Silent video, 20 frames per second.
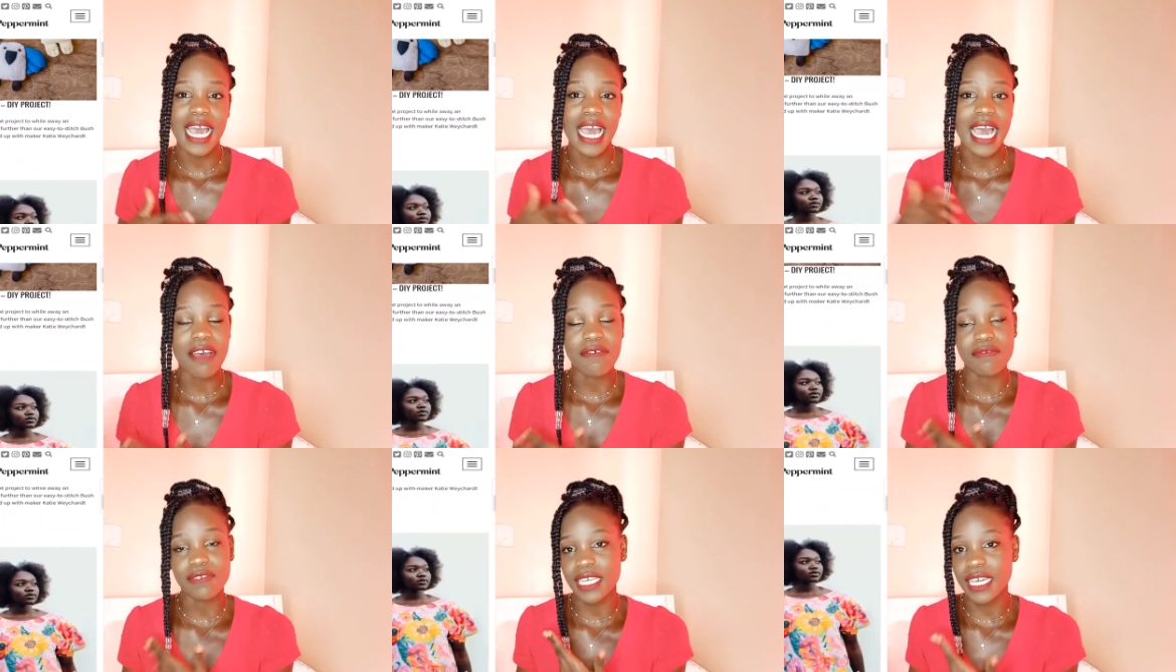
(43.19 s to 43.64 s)

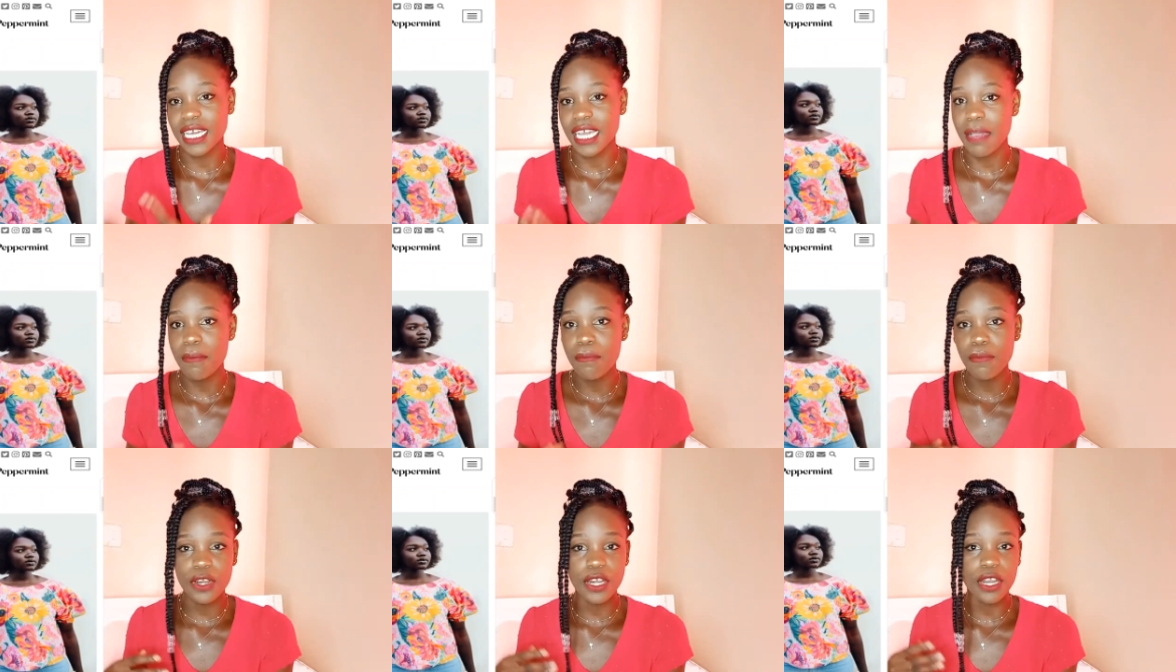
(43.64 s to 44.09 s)
after a
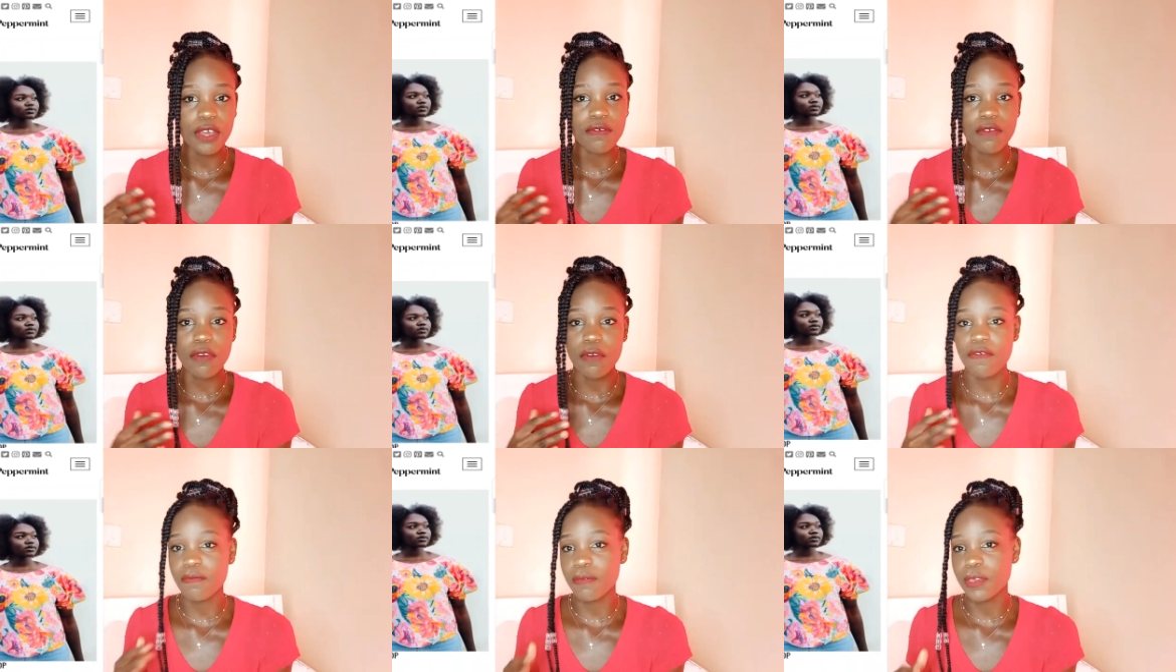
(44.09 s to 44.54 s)
couple
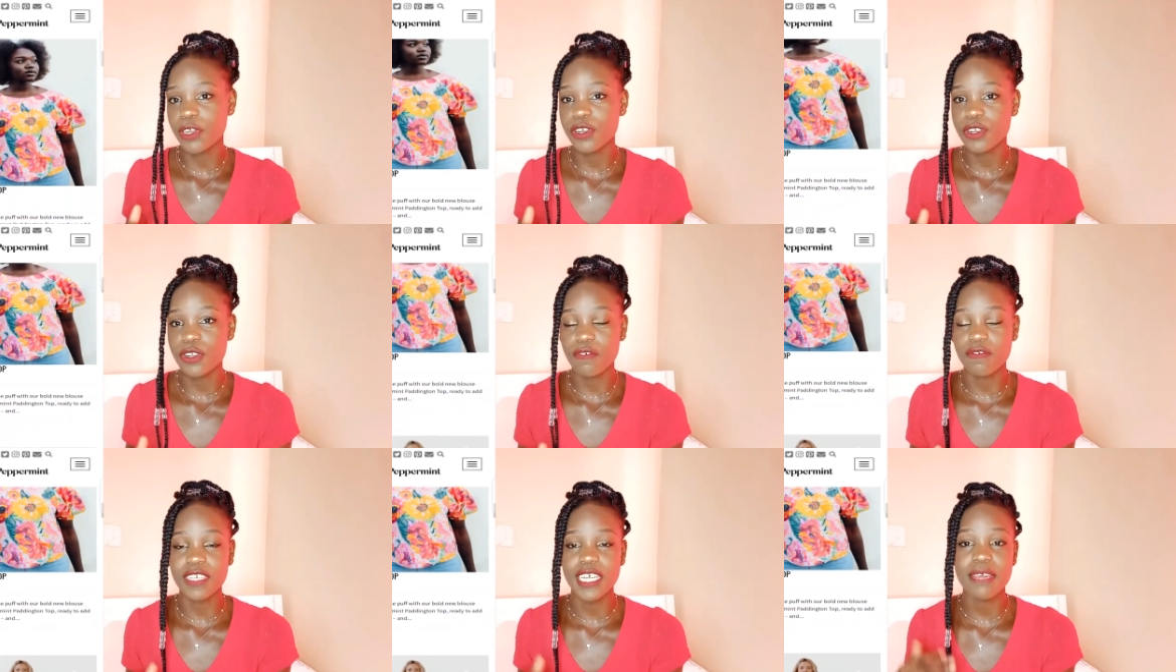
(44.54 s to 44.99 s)
of period
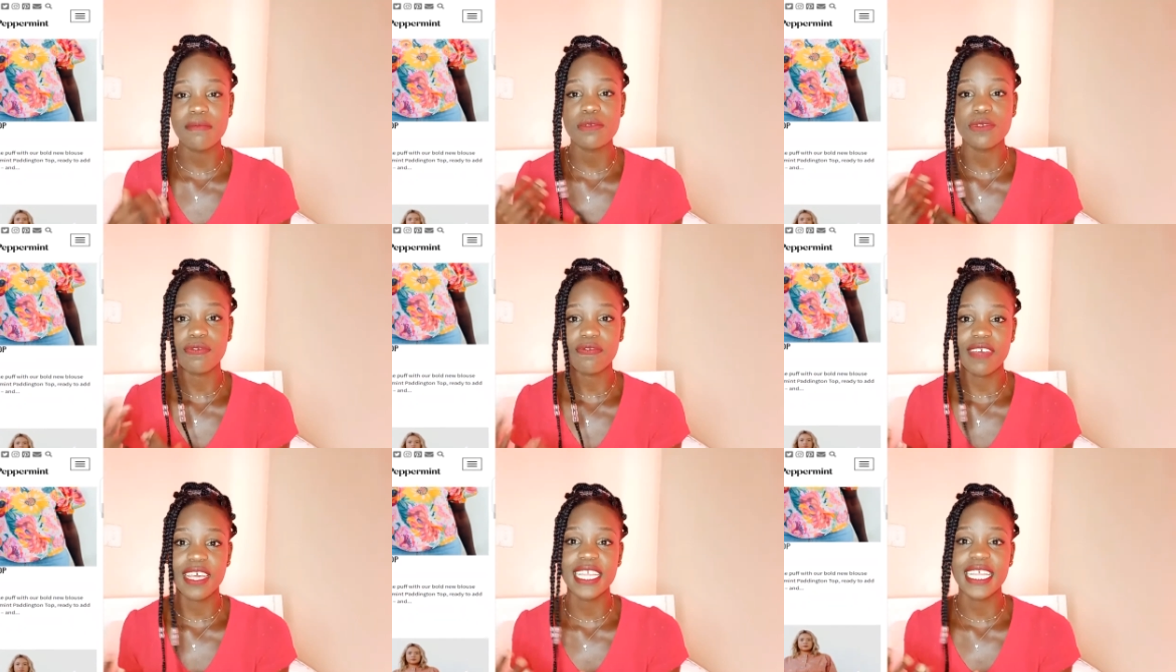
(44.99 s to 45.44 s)
of time you
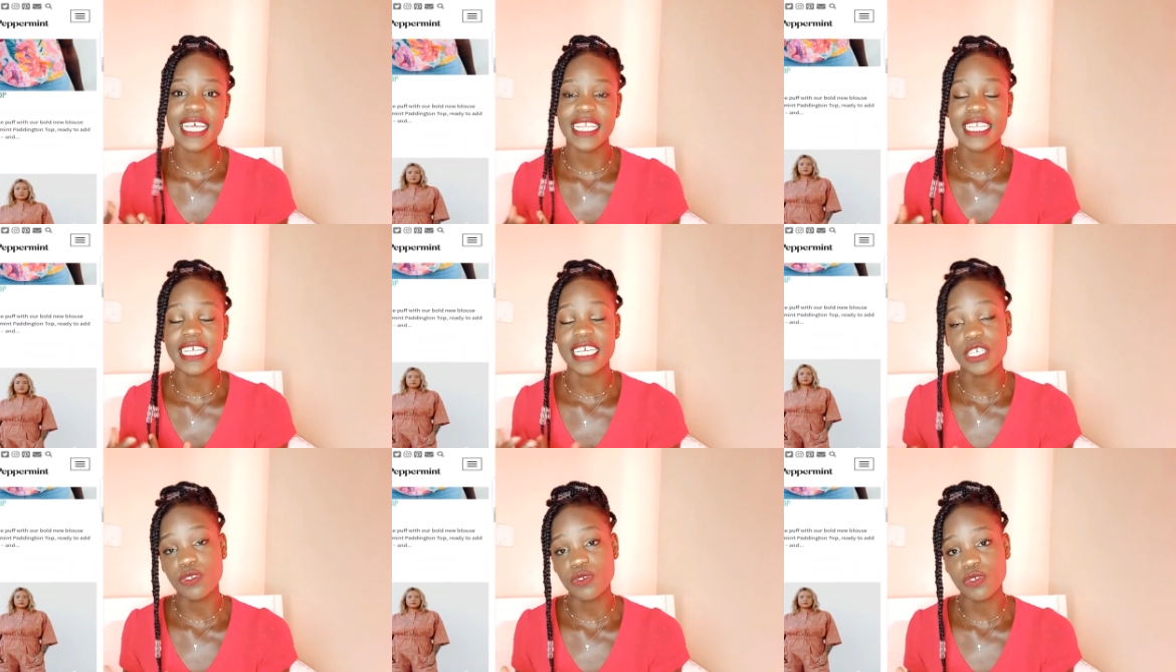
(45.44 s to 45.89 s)
find that
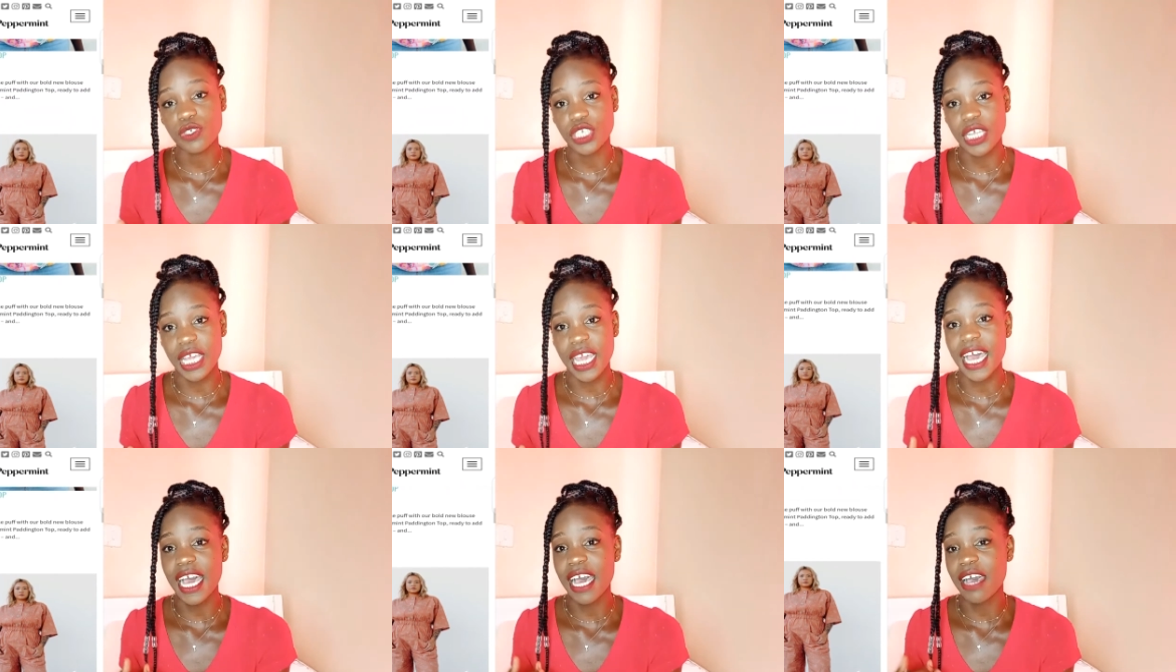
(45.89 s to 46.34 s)
they do
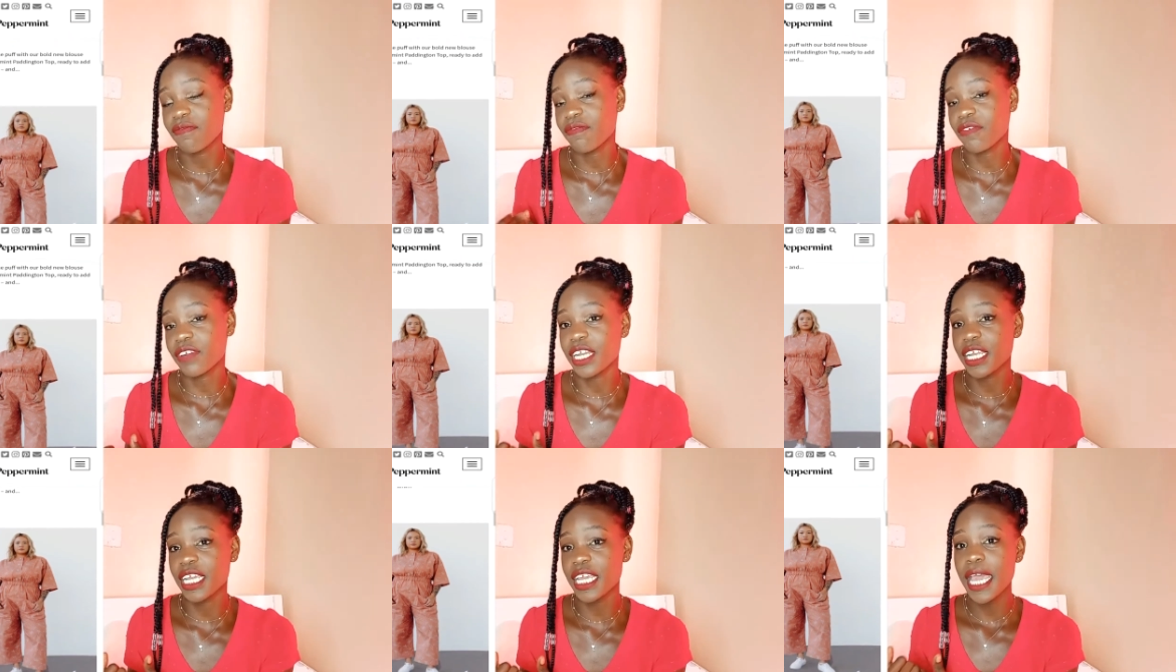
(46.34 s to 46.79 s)
share a
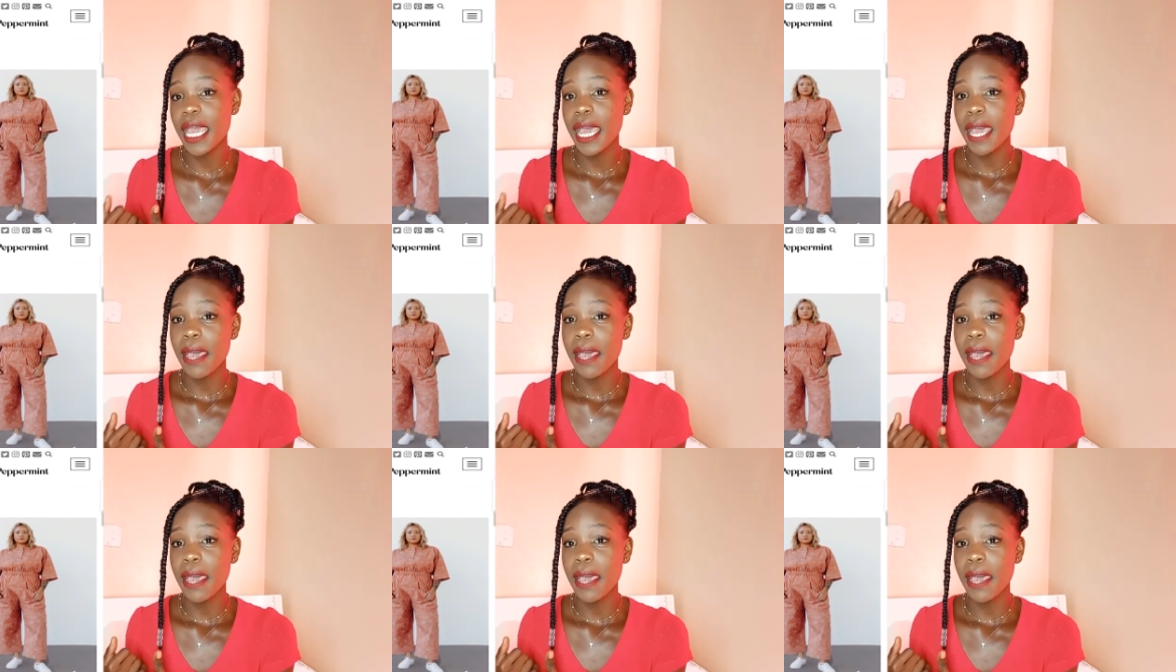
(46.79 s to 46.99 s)
free